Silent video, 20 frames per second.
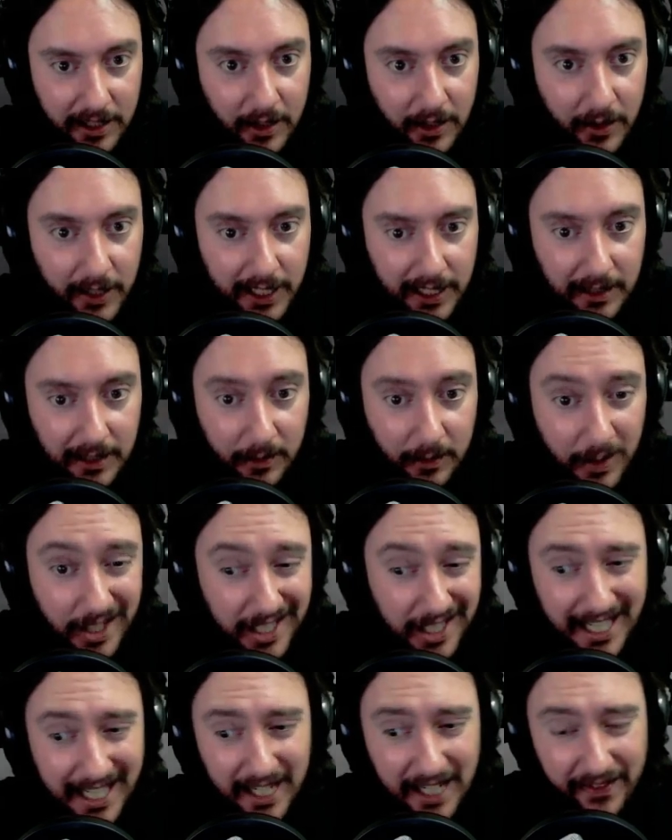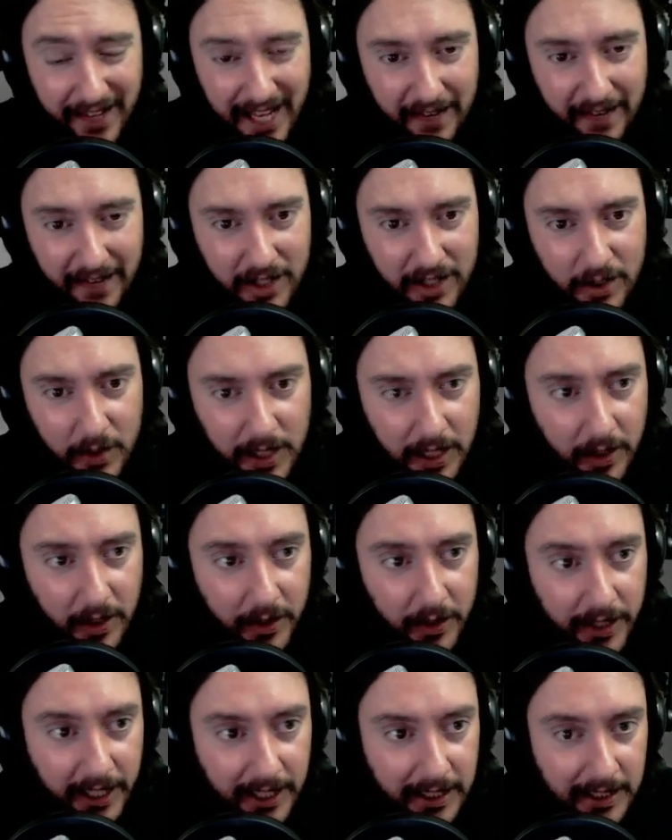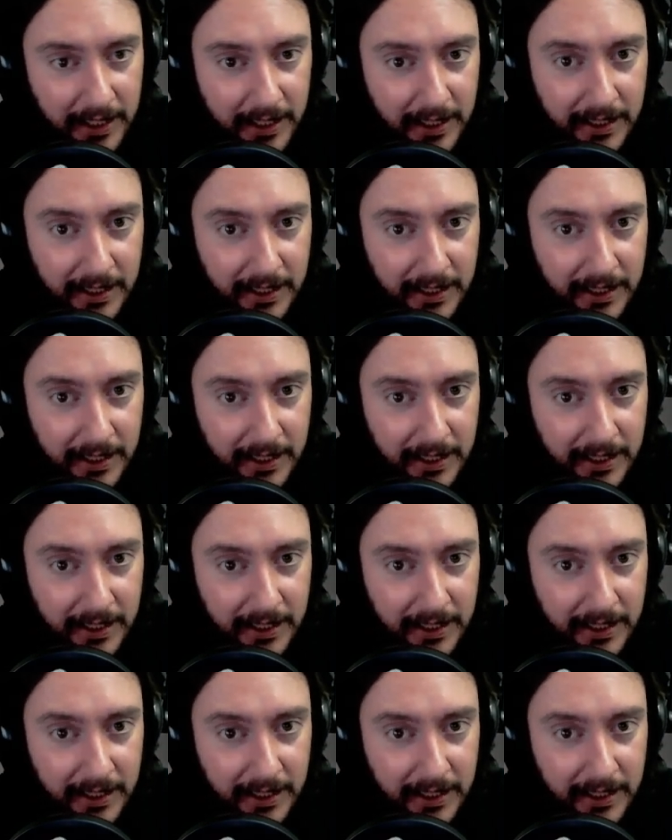codec, which is kind of a heavy duty codec,